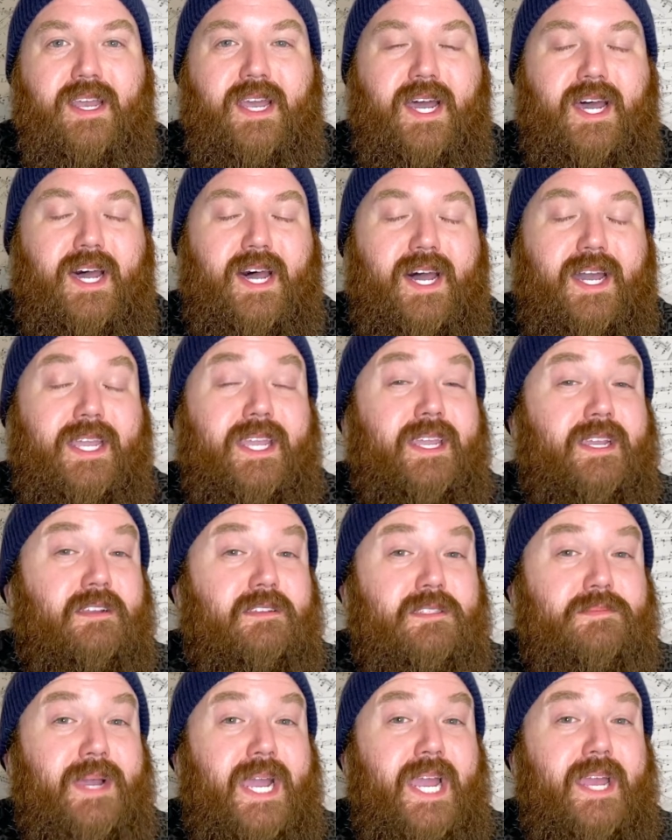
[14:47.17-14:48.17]
He
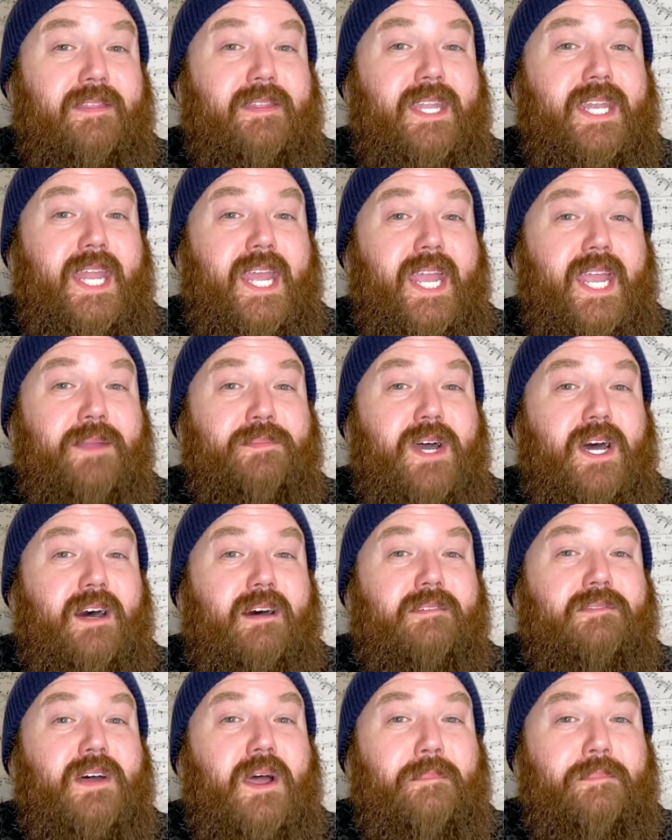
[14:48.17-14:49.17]
goes by the name
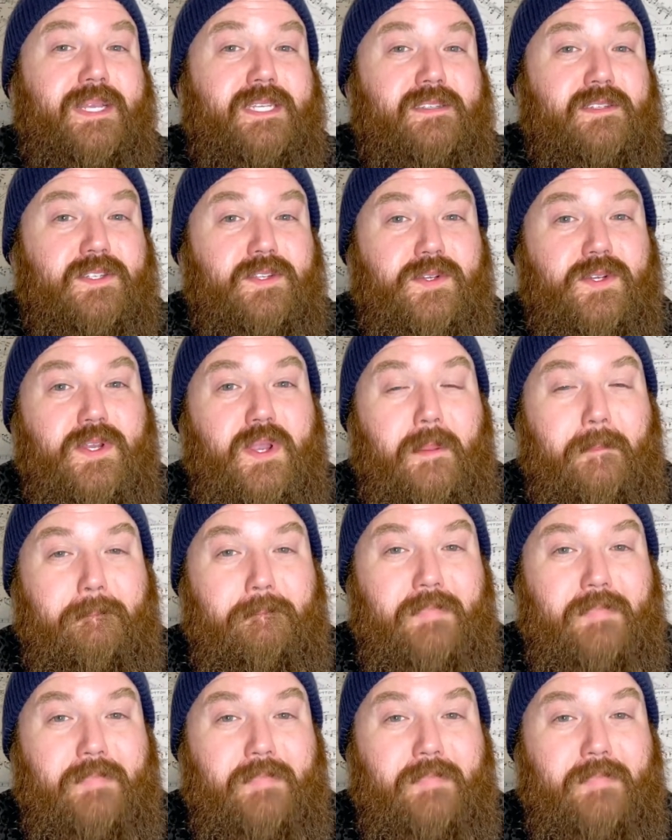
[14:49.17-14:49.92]
of Mr.